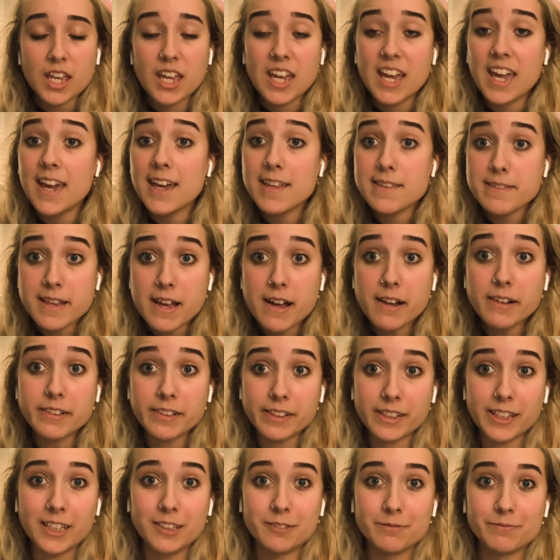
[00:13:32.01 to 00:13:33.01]
It's
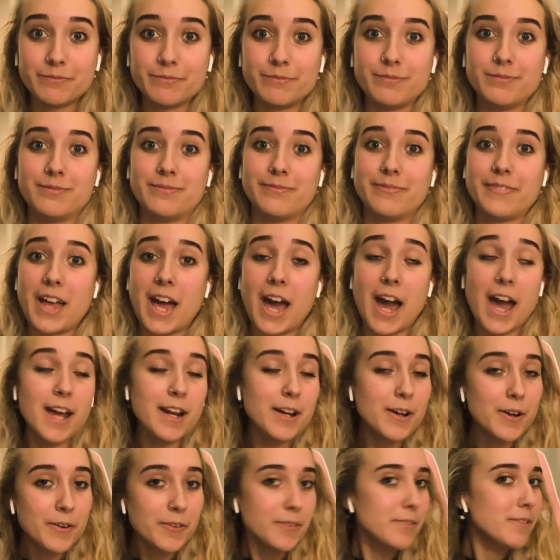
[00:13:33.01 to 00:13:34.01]
ugly. I
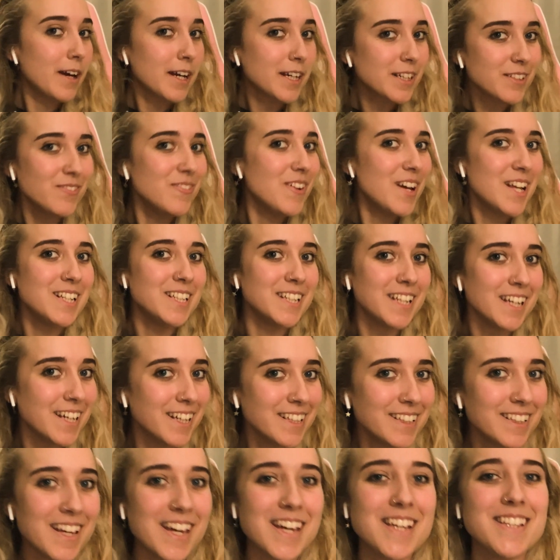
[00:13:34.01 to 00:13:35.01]
don't recommend
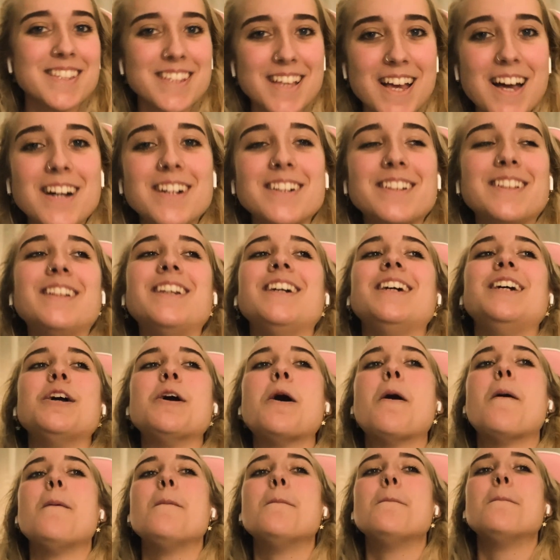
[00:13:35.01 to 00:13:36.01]
it. It's ugly.
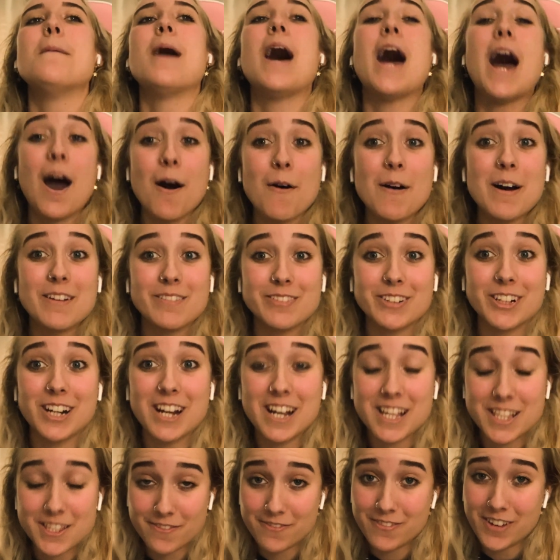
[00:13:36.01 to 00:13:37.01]
However,
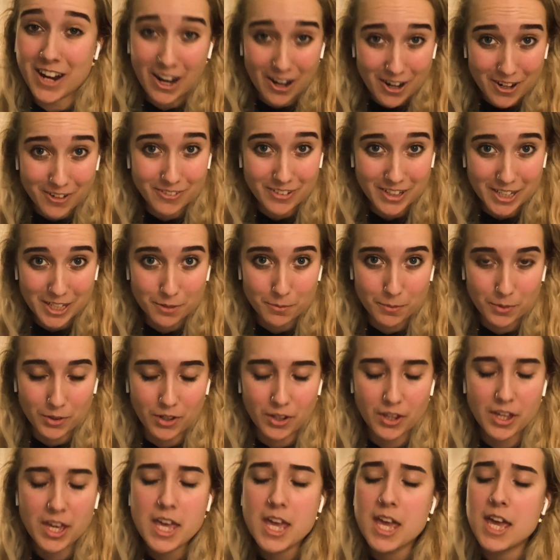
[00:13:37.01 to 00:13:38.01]
it's very
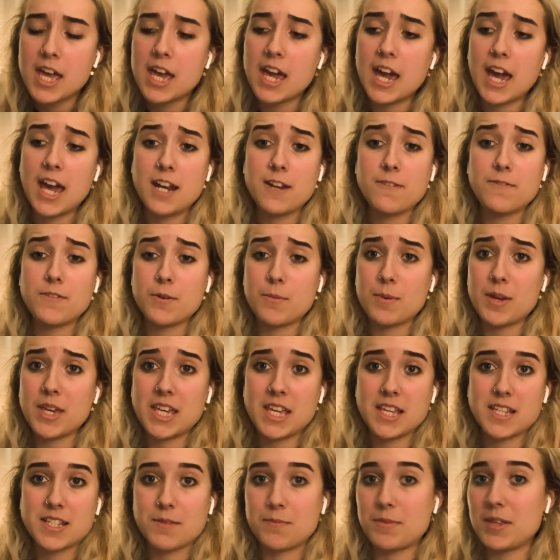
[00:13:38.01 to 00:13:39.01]
readable. And if you're
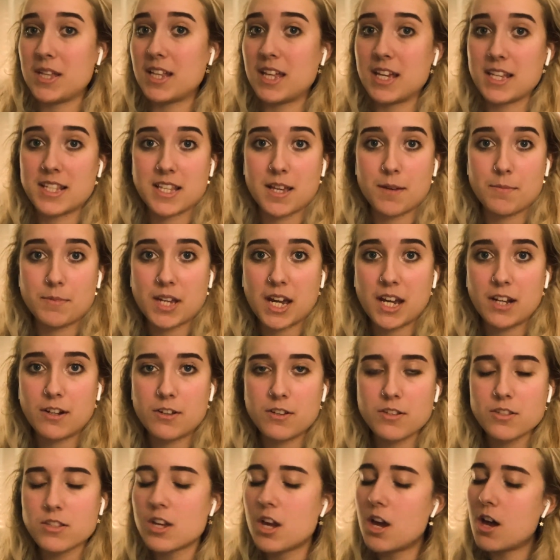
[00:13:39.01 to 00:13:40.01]
making something like
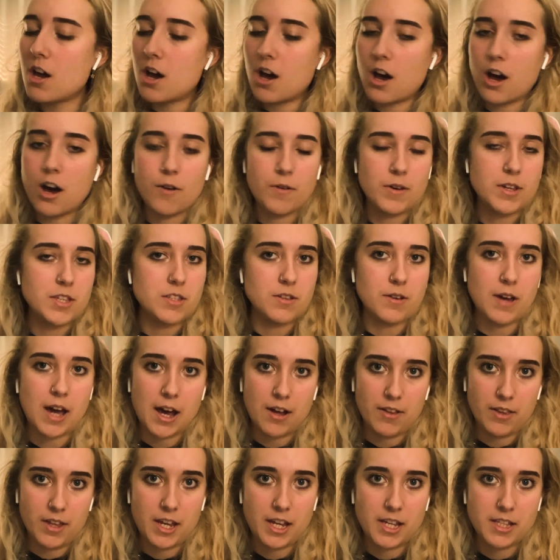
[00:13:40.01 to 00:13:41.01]
subtitles, always do
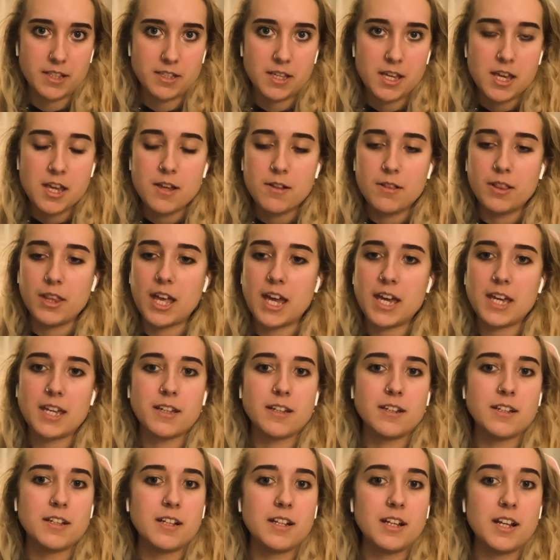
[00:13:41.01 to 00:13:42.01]
outline. Like,
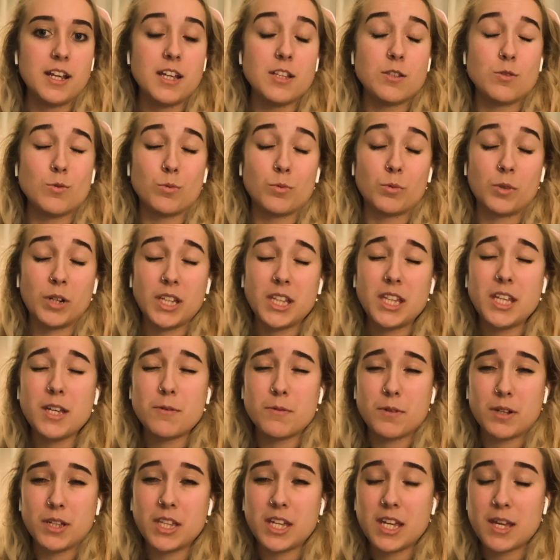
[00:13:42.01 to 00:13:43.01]
it's really,
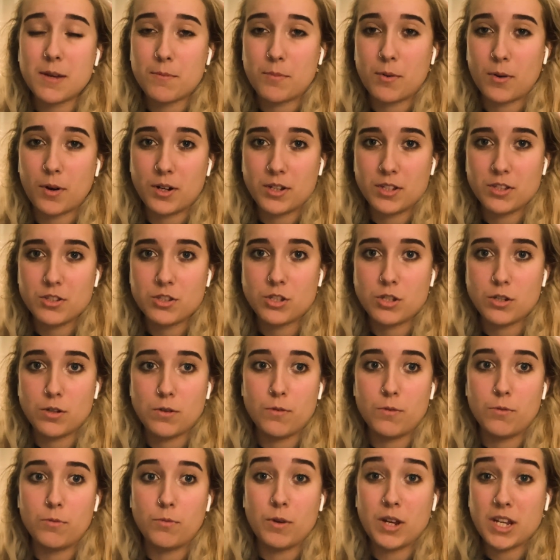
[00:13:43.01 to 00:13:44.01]
really important
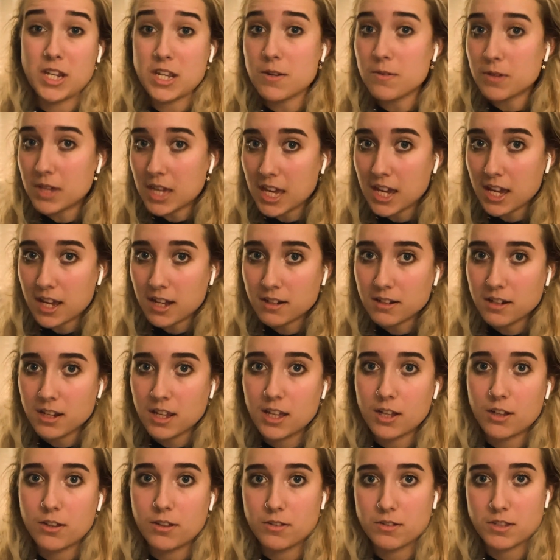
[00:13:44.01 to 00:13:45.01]
to, when you can,
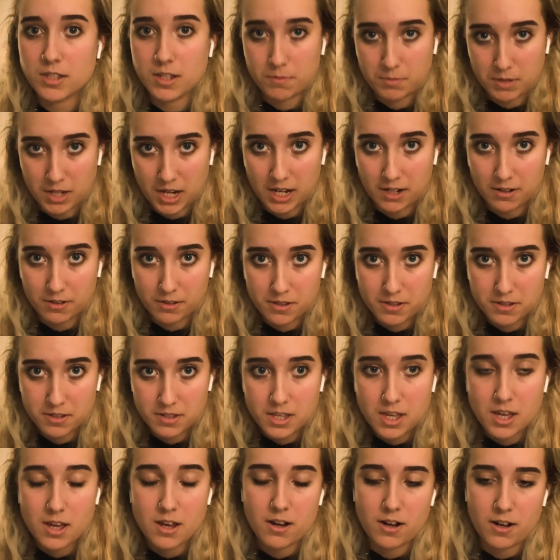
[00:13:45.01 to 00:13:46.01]
include subtitles
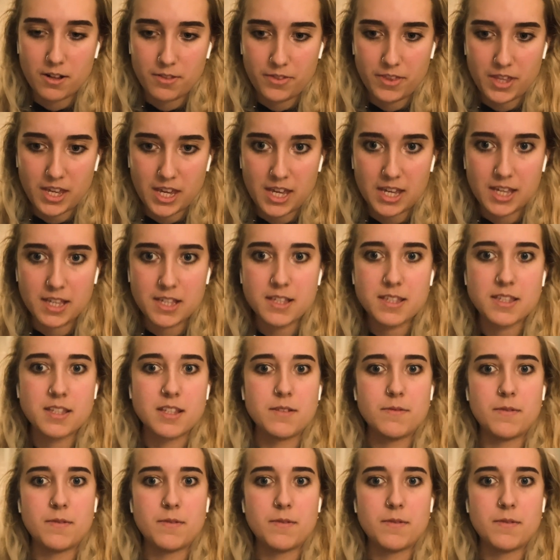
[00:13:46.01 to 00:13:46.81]
on things.